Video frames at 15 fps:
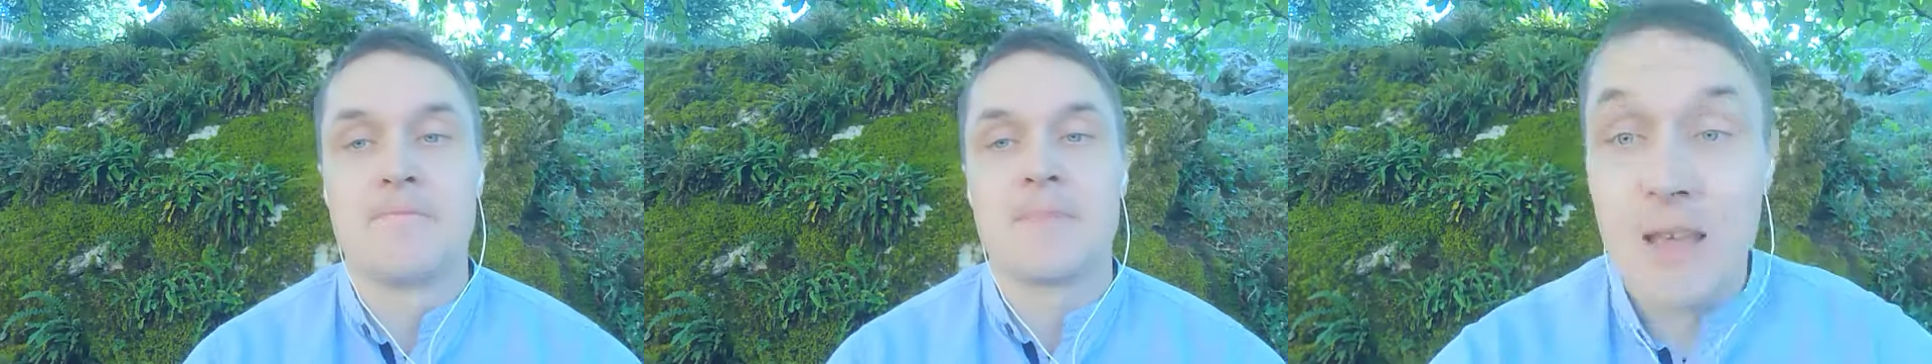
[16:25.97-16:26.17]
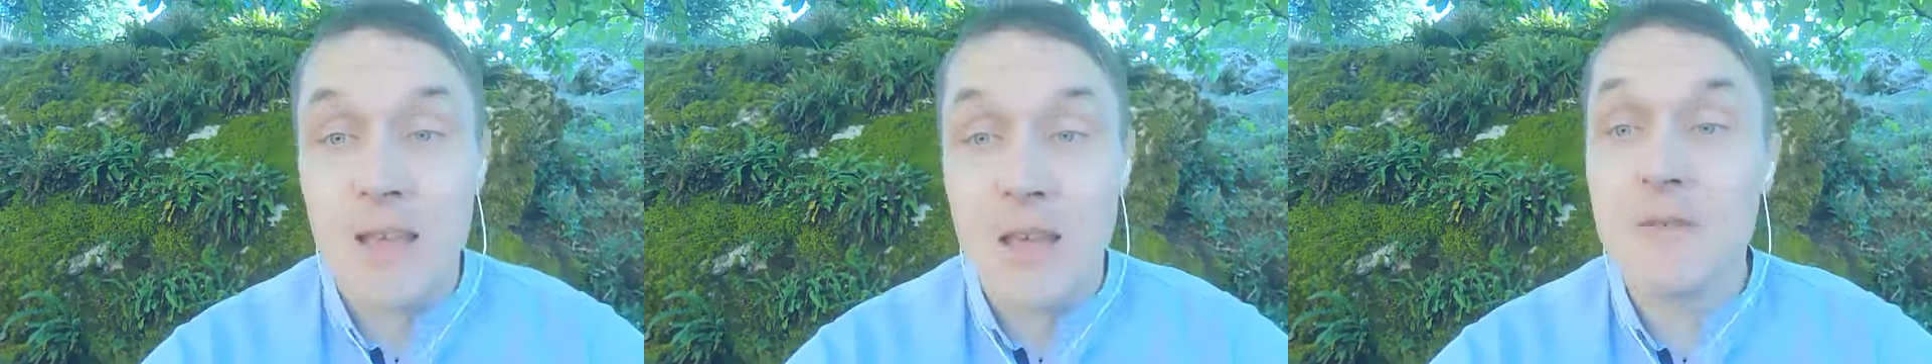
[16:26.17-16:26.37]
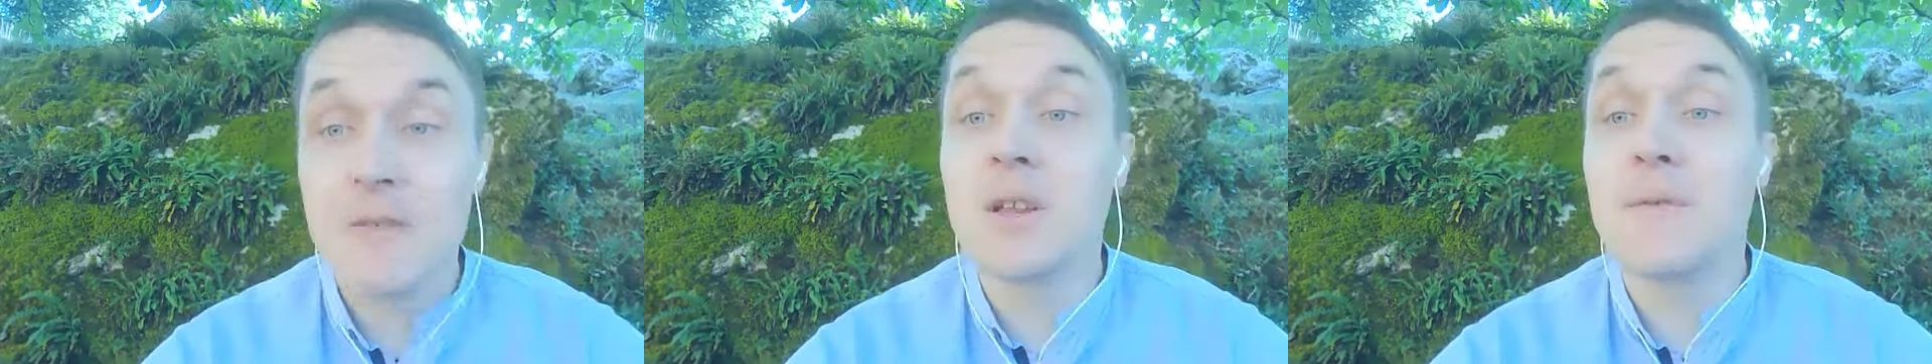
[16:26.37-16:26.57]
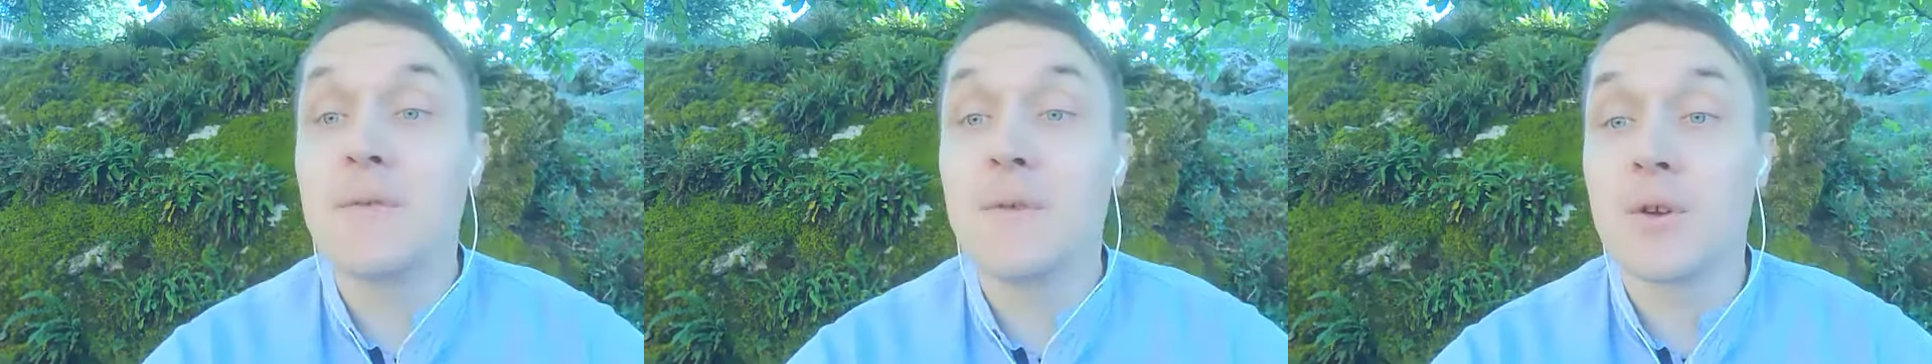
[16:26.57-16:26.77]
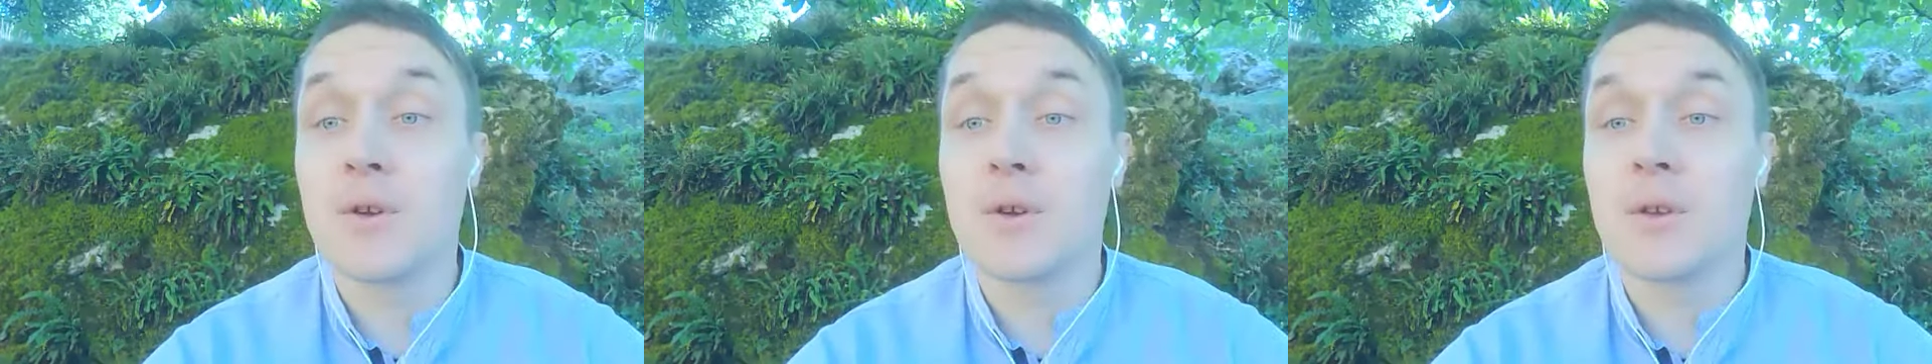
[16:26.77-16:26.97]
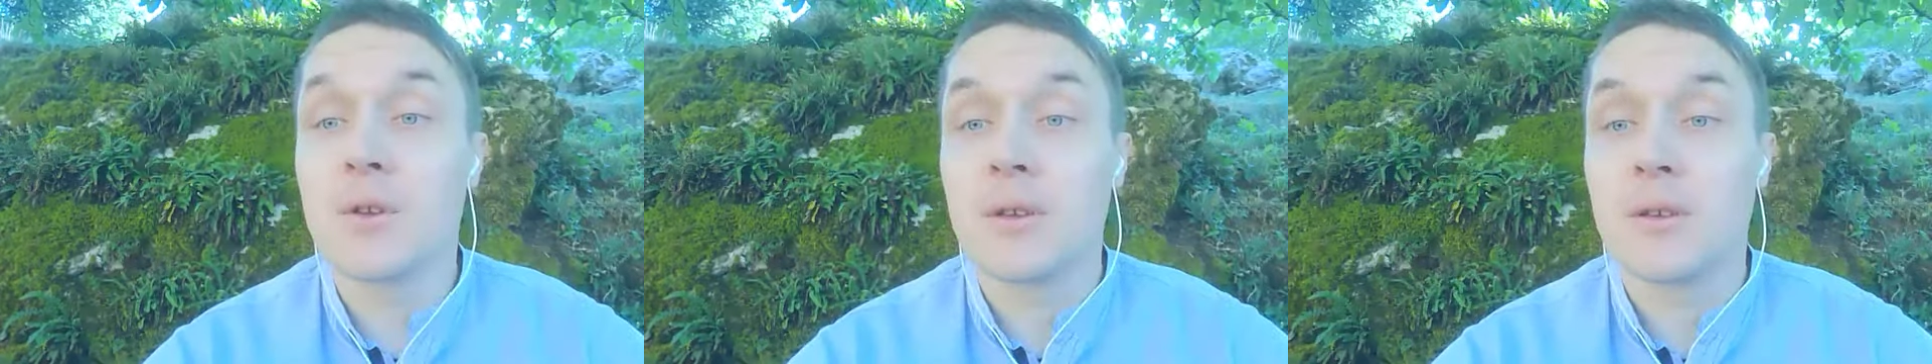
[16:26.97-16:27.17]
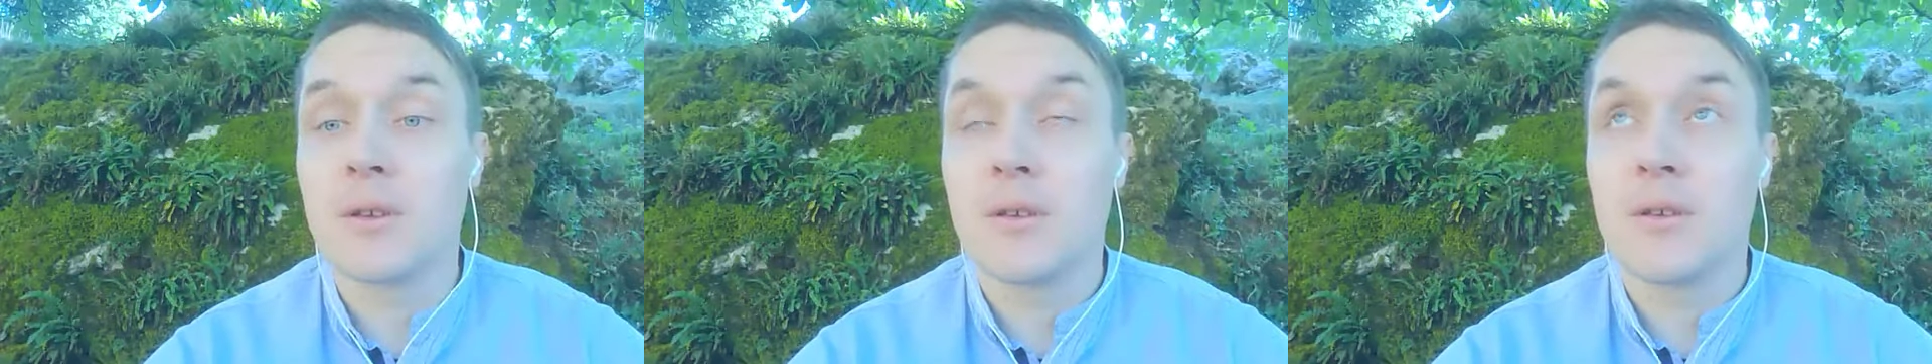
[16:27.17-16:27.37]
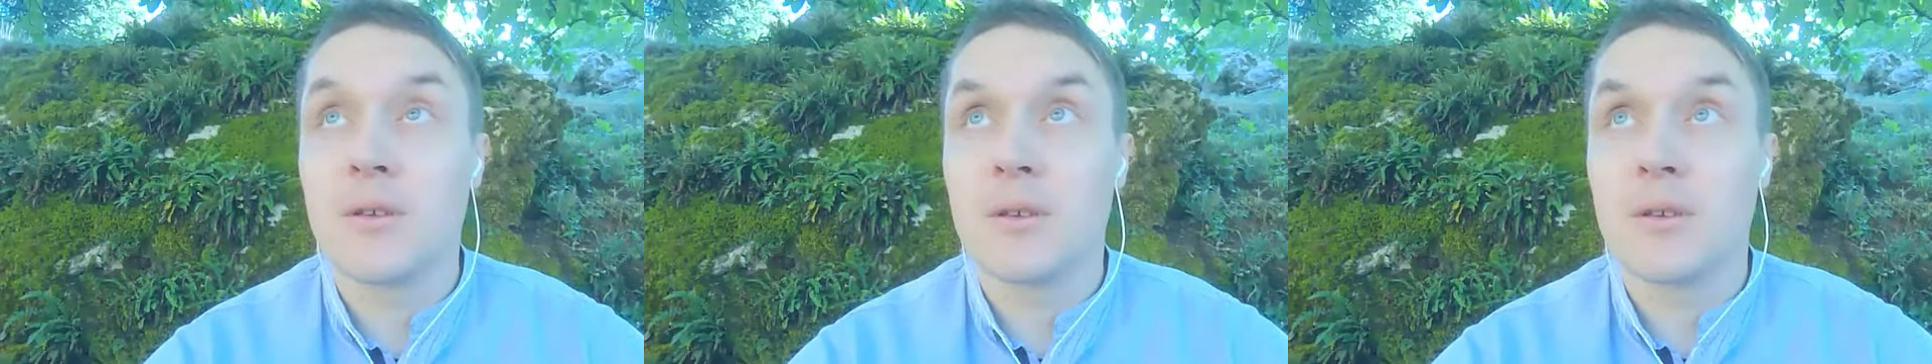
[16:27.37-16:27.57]
Even if you
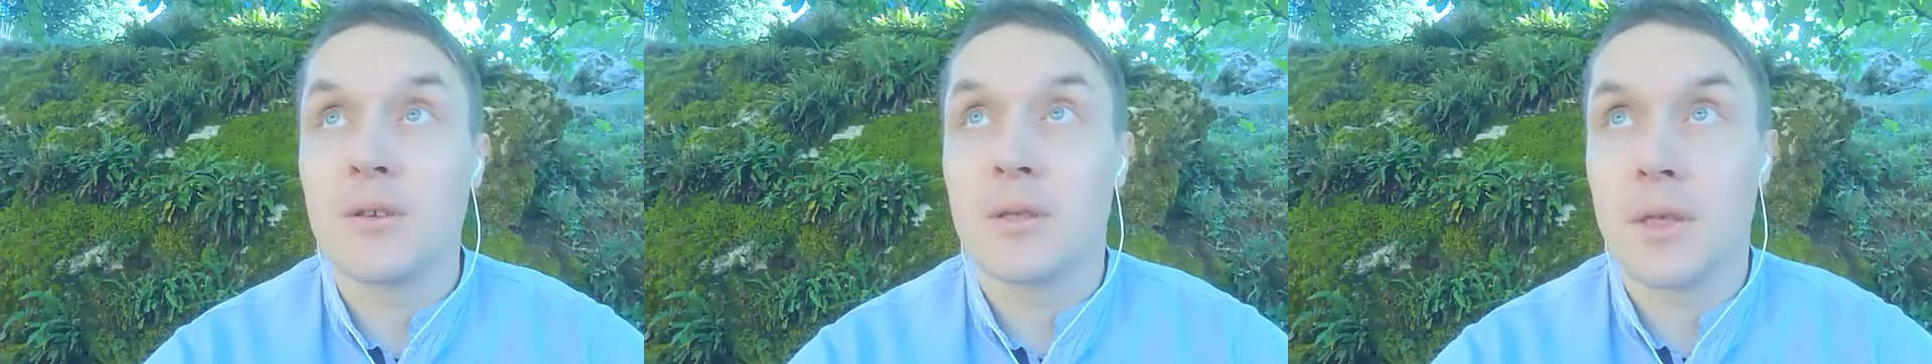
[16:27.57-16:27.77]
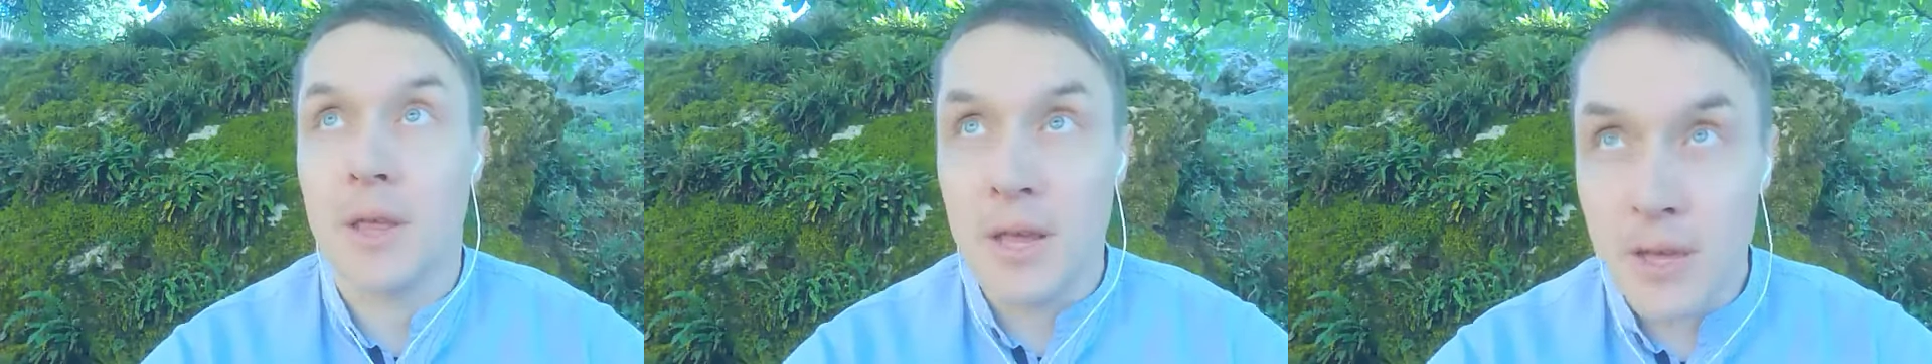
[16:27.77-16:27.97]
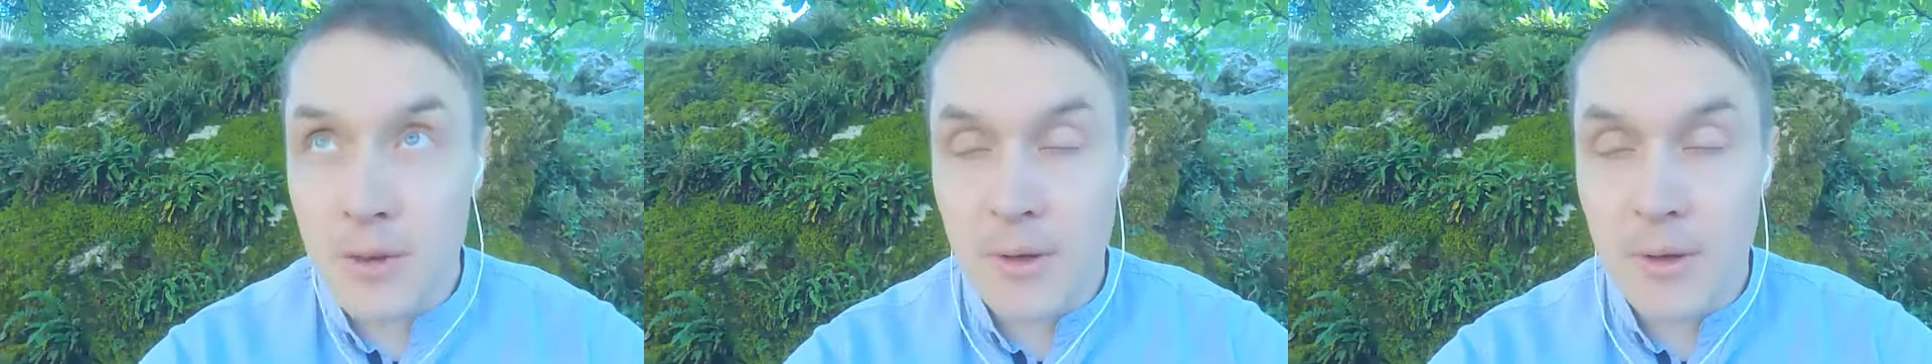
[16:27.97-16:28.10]
think